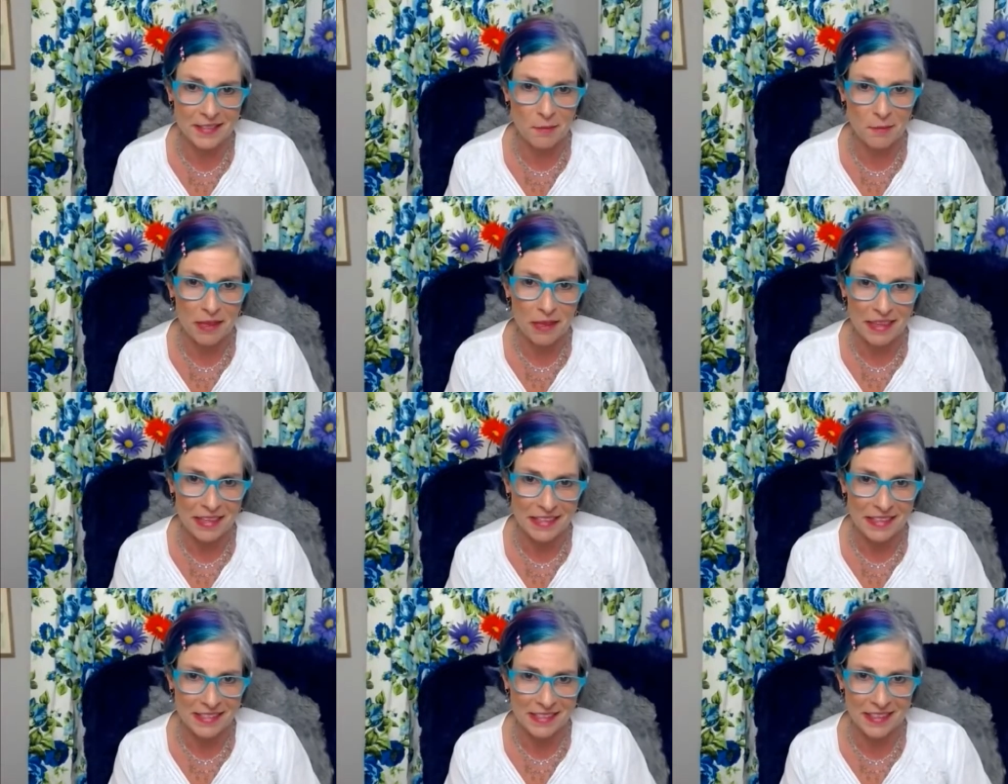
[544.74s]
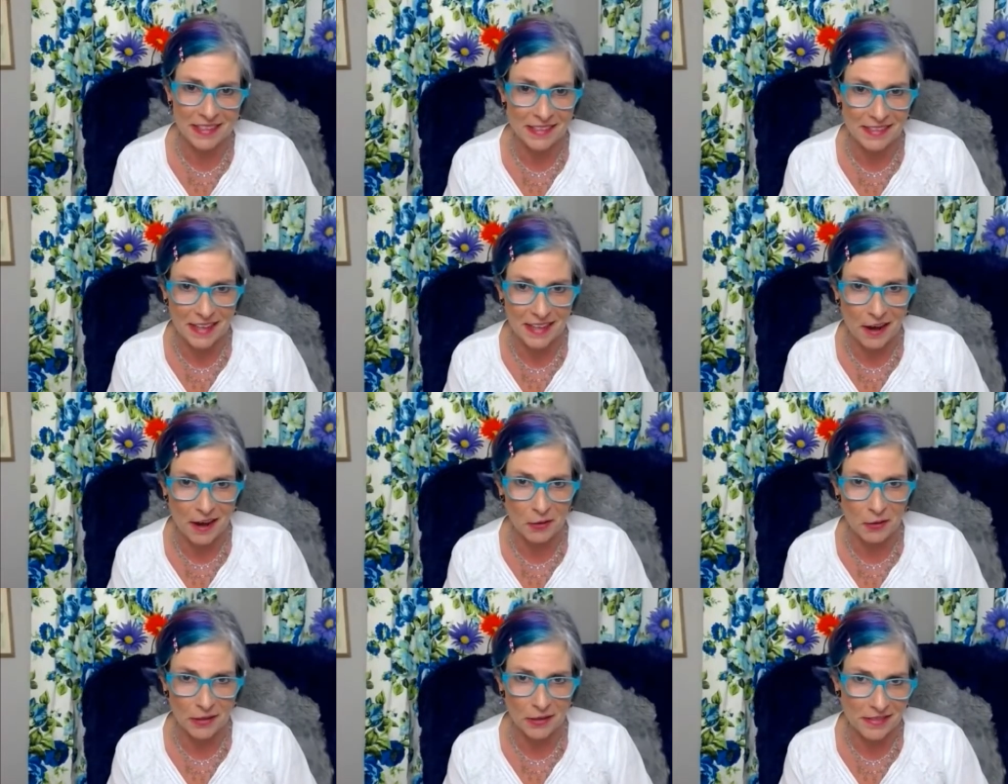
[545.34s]
some of these things
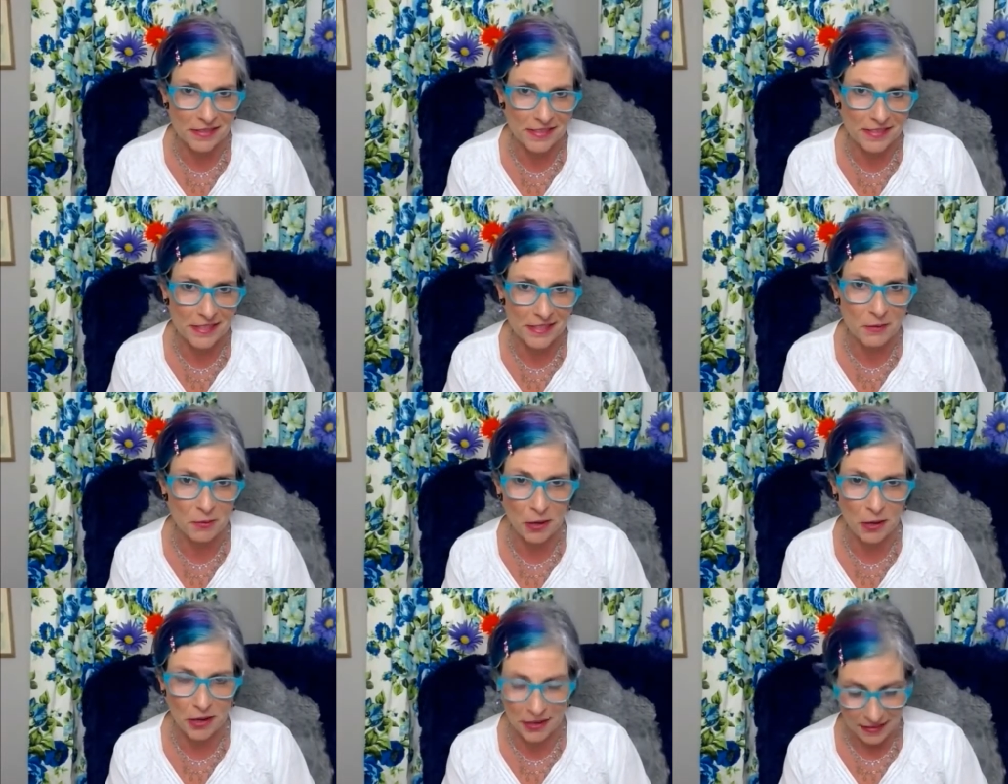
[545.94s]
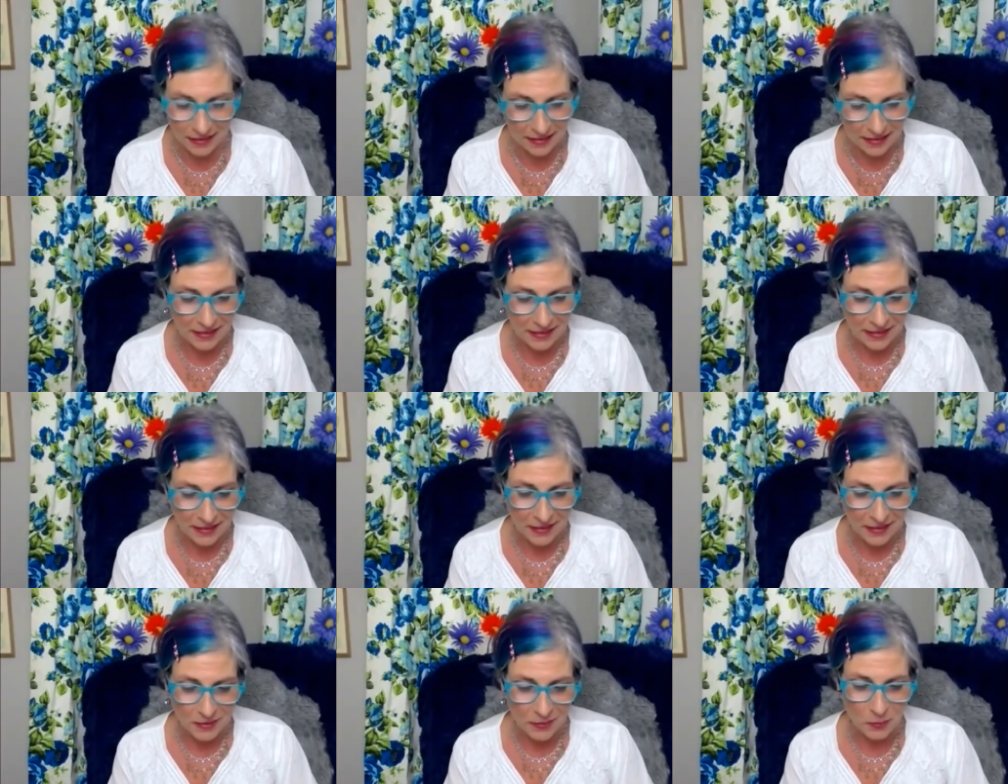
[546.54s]
out and see what
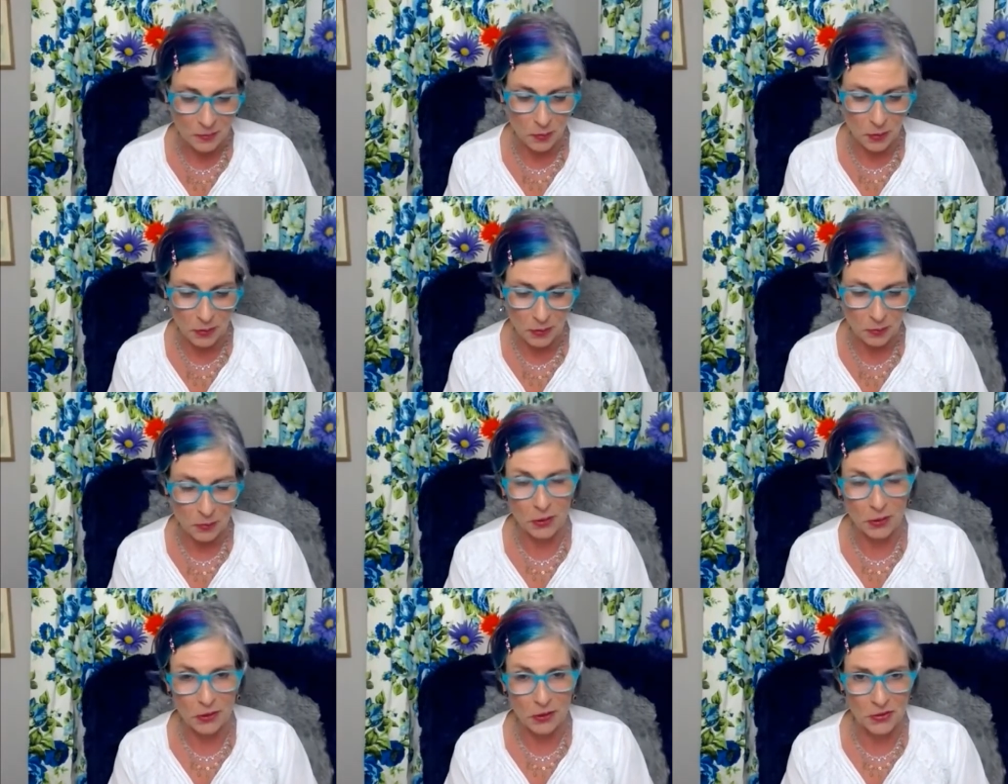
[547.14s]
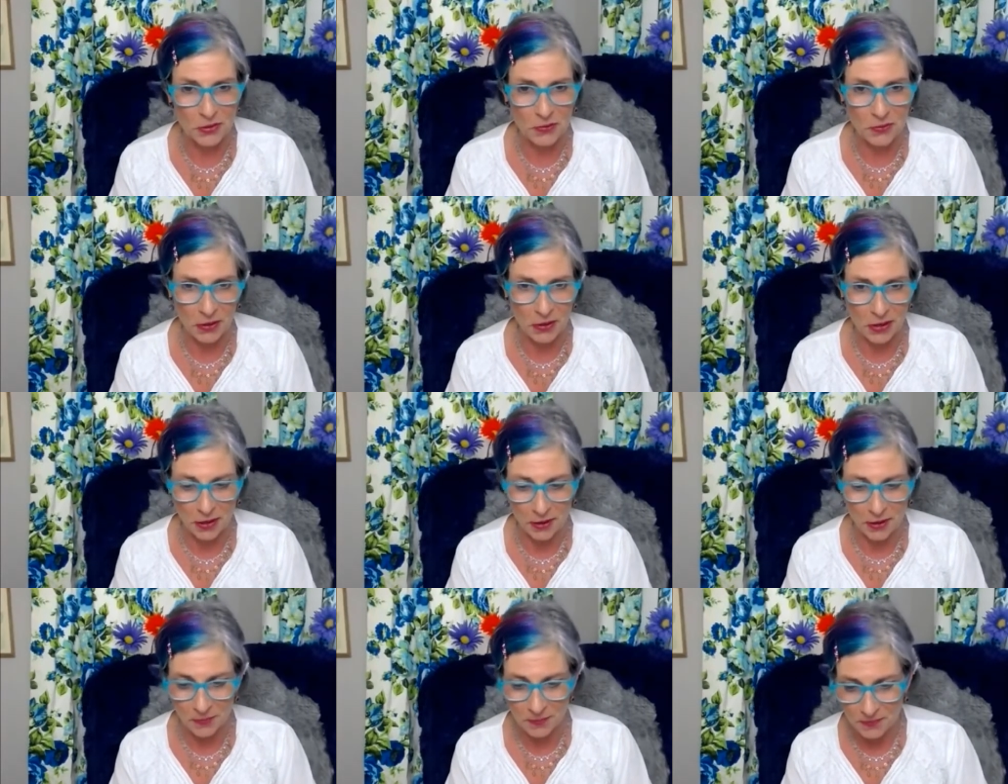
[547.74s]
what works for
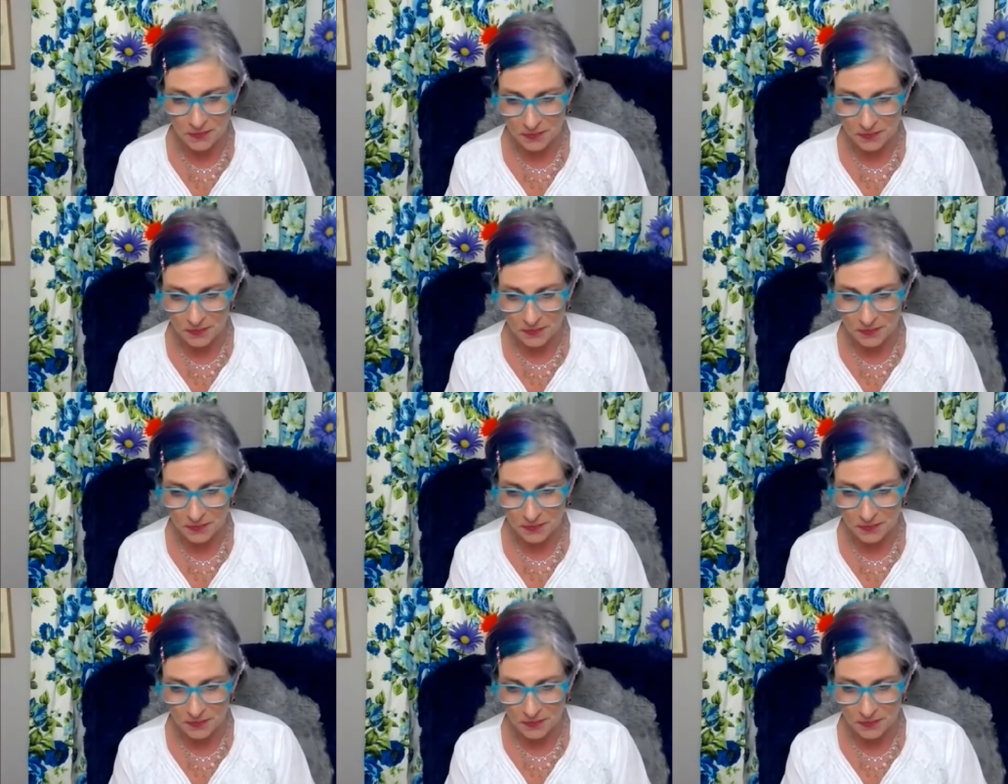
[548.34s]
you.